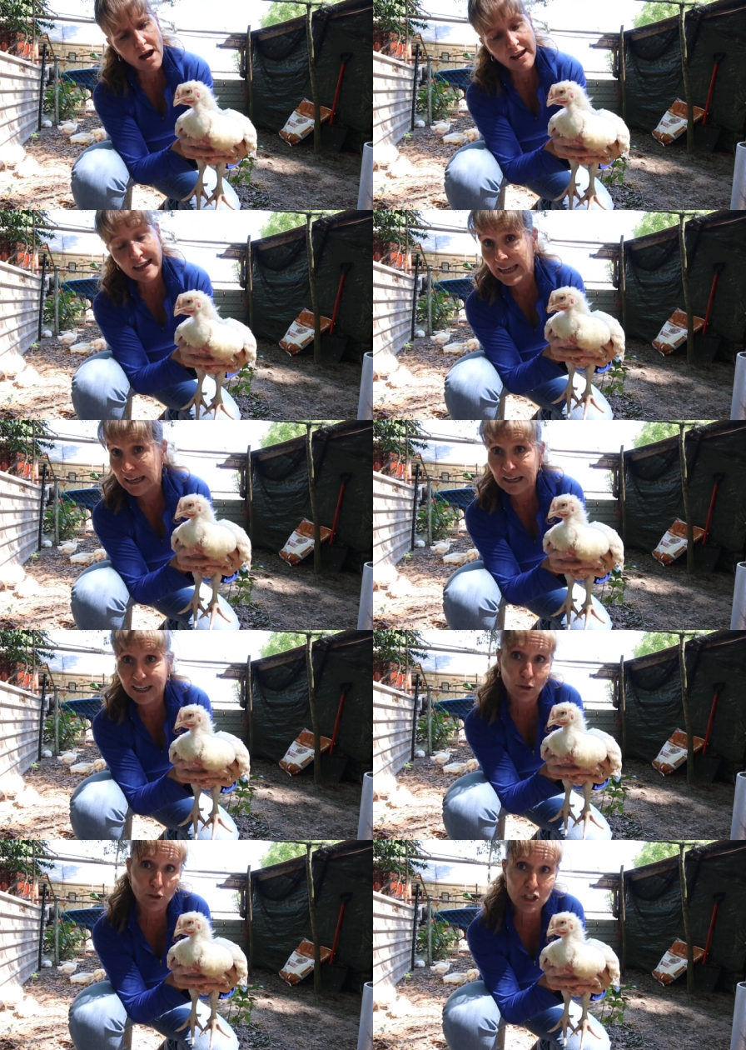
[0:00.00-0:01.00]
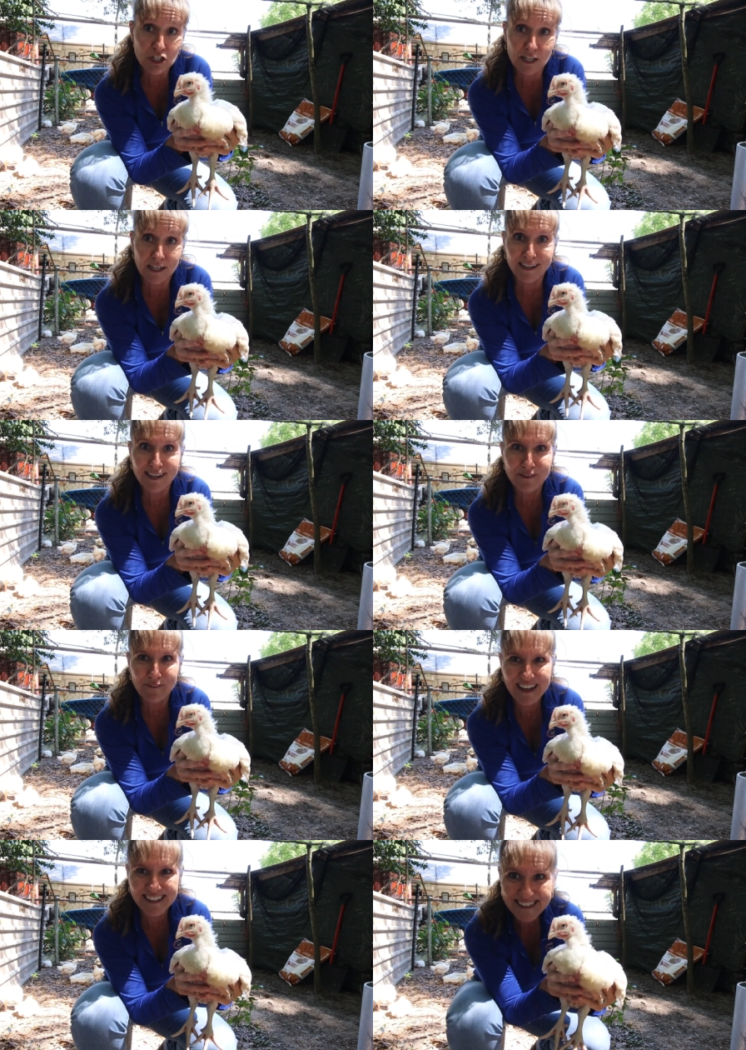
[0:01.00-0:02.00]
uh, he or she
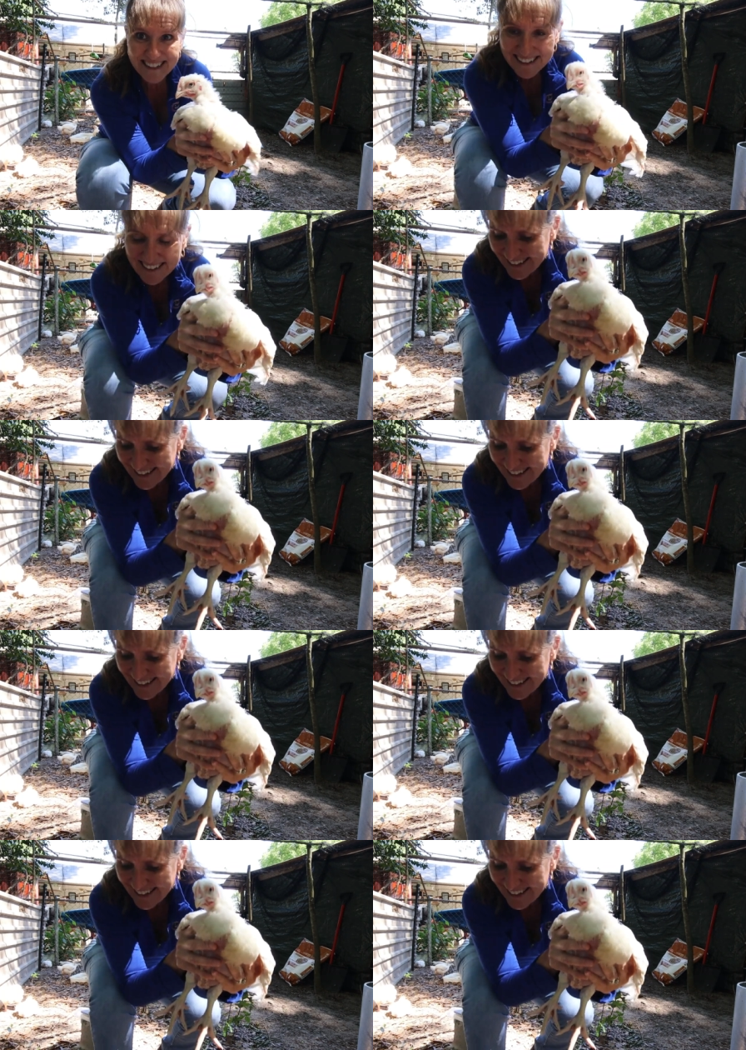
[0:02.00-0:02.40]
weighs in.